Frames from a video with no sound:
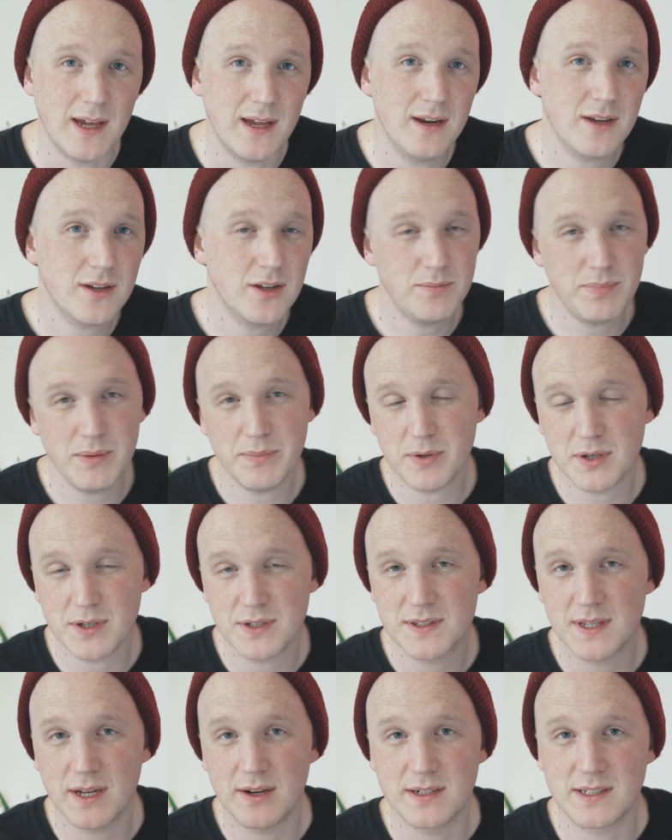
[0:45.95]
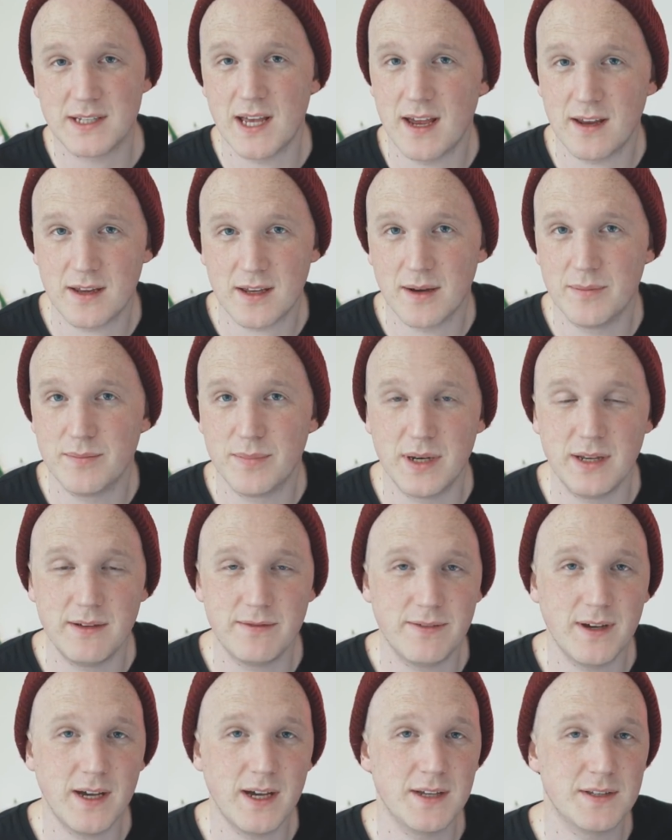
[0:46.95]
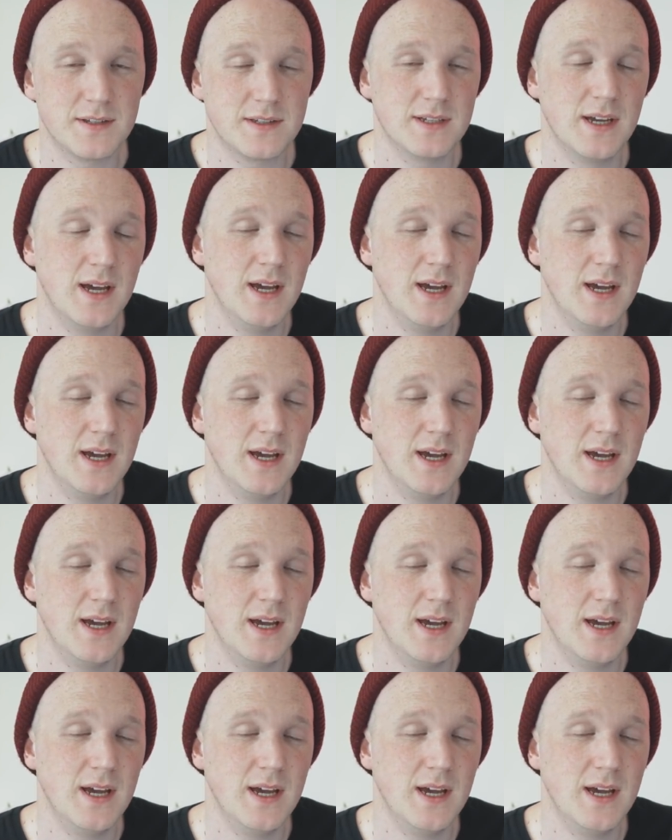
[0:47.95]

and it could be because they're a tech company first,